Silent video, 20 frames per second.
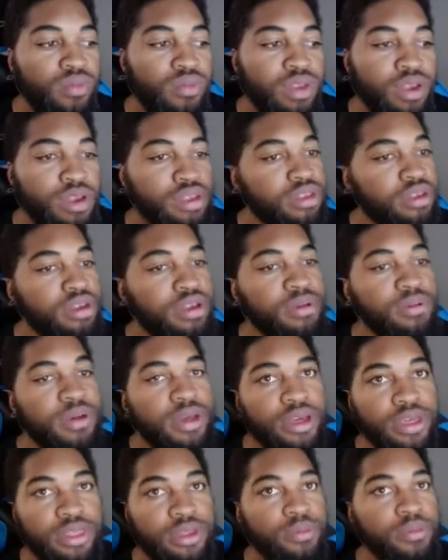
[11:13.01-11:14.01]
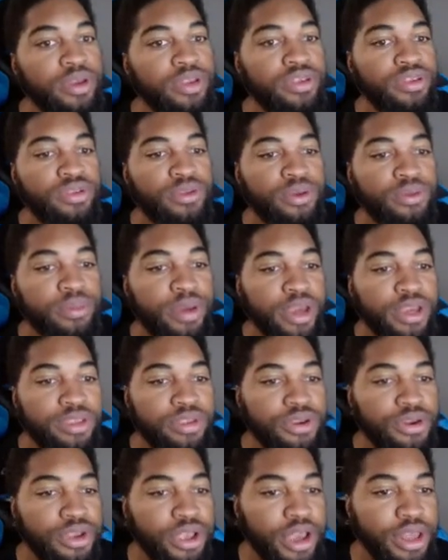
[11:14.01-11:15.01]
Cause all my other messenger bags
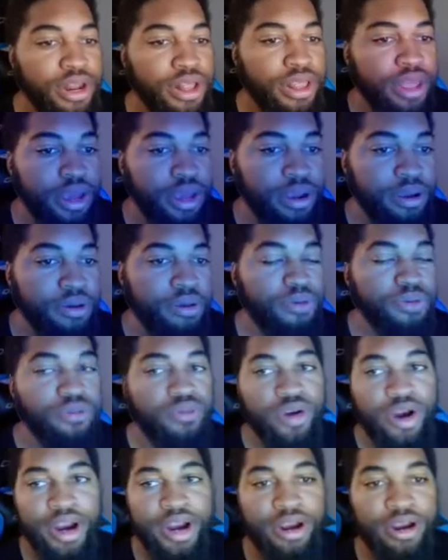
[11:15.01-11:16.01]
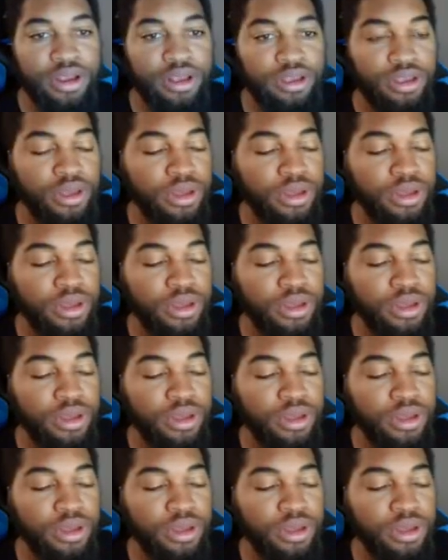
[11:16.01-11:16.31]
are kind of like rare, you